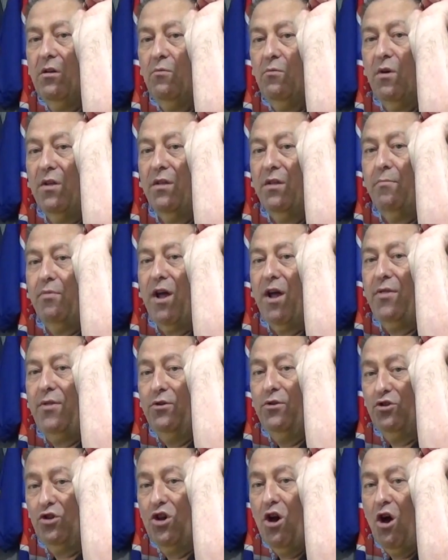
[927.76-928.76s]
When the breath
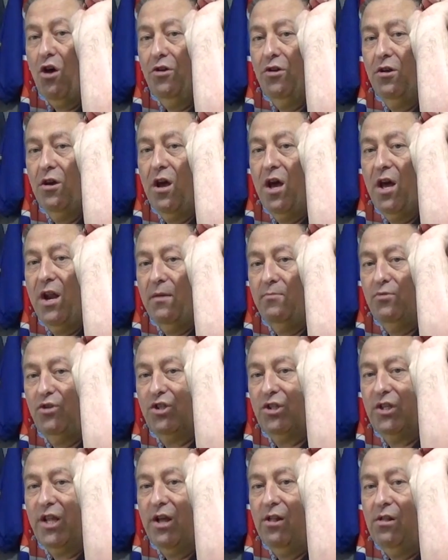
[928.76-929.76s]
has gone and I'm
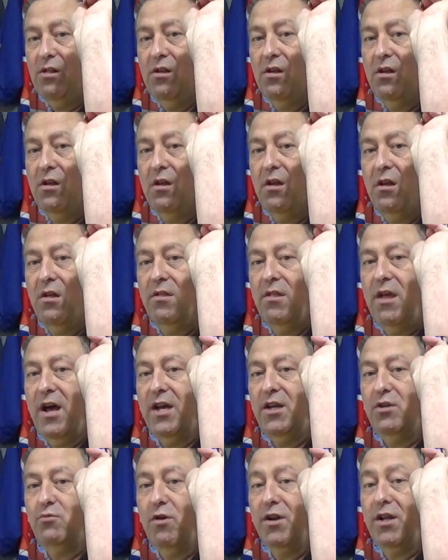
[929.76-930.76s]
still,
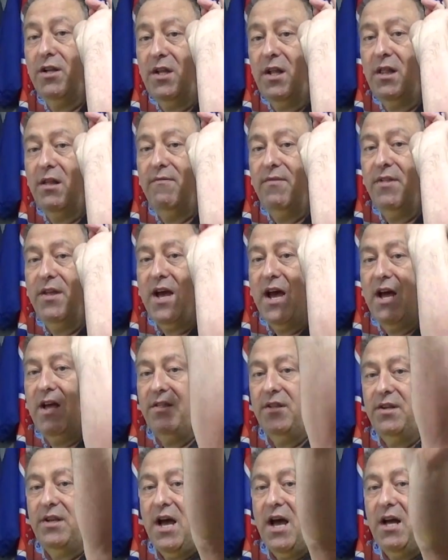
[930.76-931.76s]
that is when I deliver
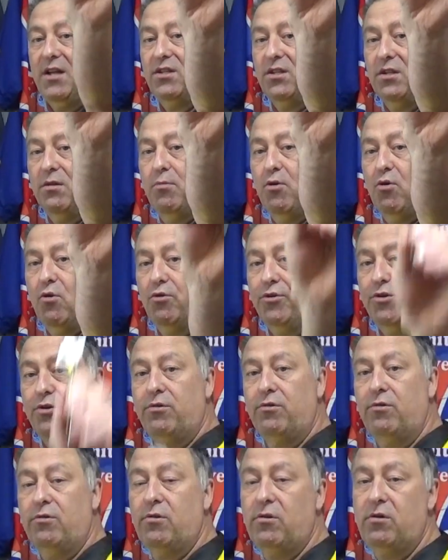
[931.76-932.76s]
the dart to the board.
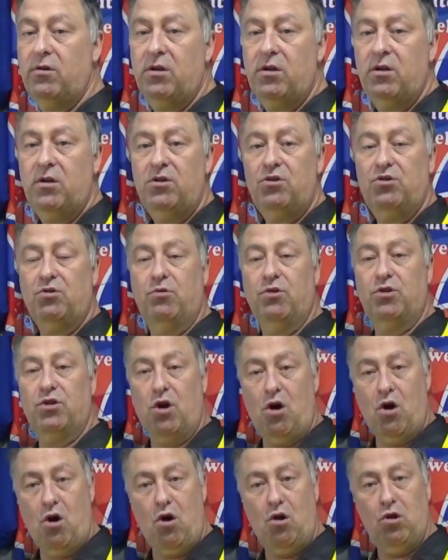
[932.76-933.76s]
So it's
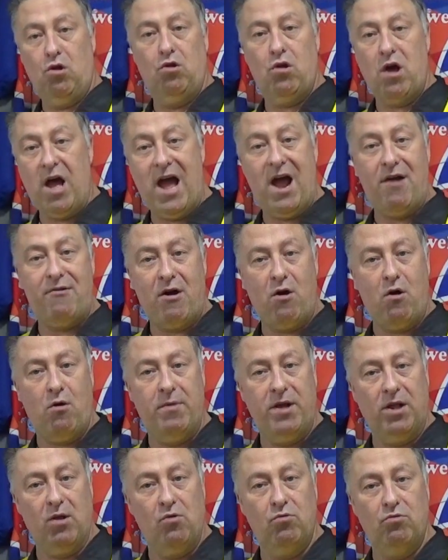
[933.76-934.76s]
all air out of
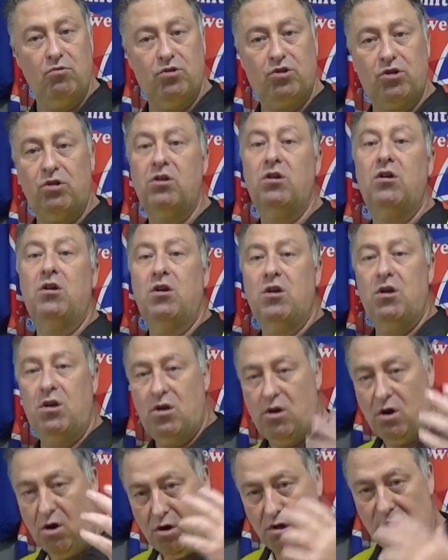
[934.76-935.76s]
my lungs,
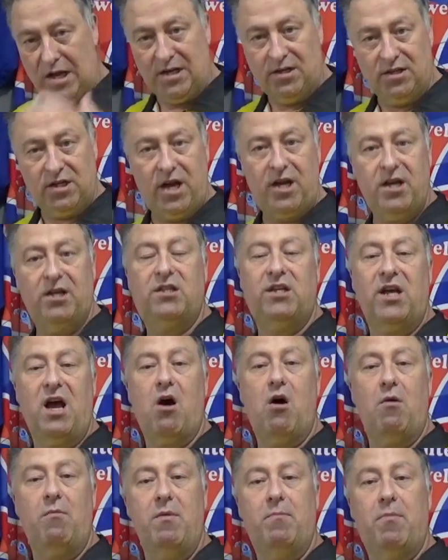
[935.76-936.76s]
all anxiety
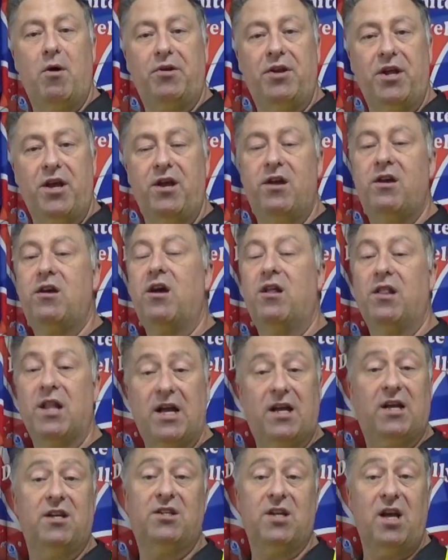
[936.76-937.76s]
out of my body. And
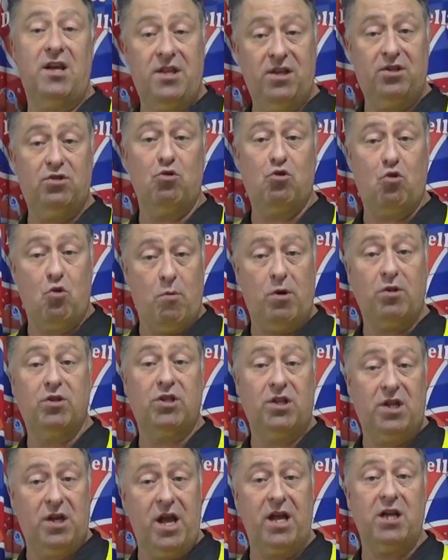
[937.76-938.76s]
like I say, this will come on
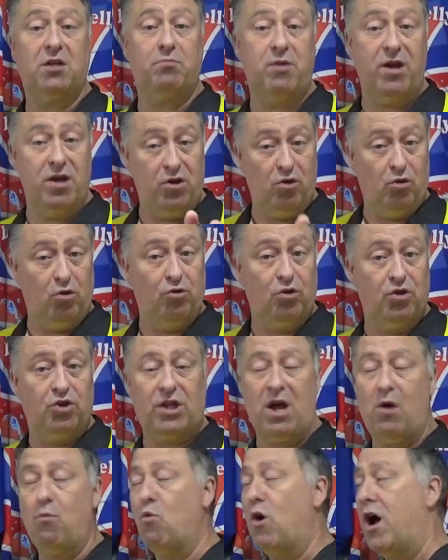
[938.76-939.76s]
to the next bit and you'll
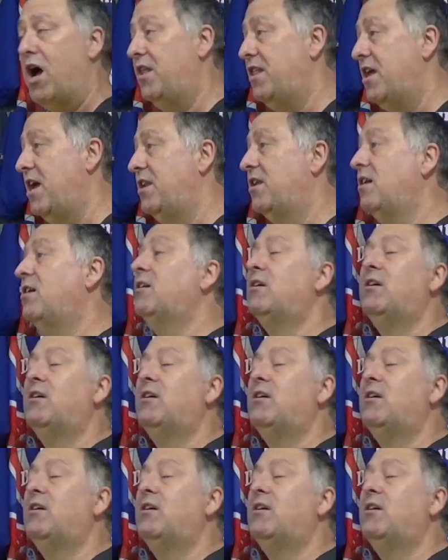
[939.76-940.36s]
understand why then.